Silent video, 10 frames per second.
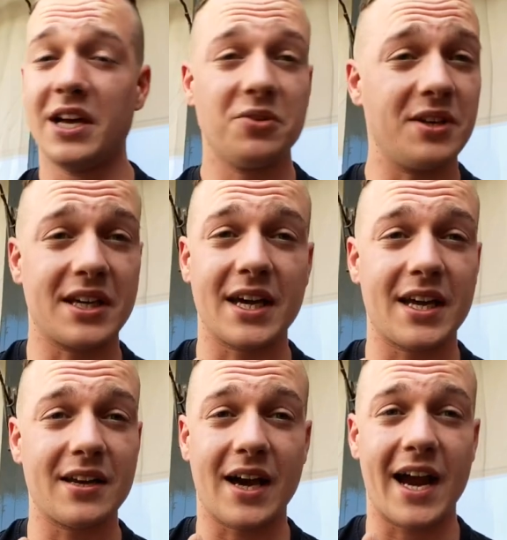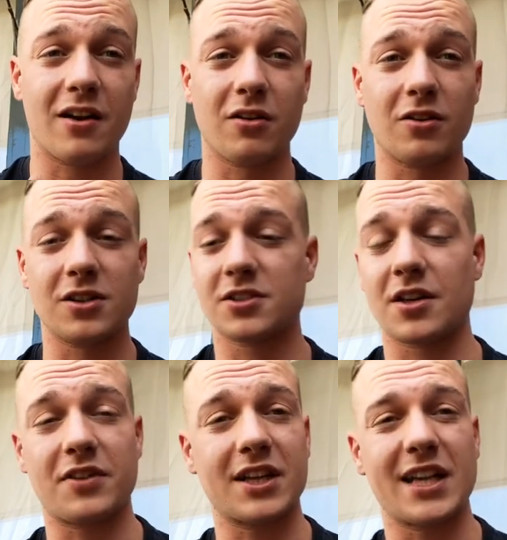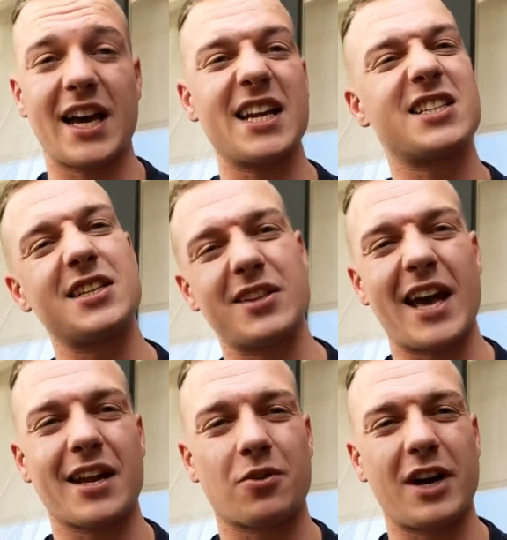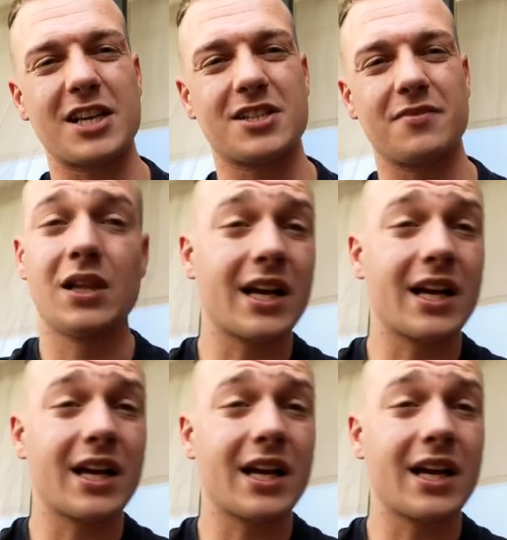Do you get hair loss, stuff like that? Is it that aggressive?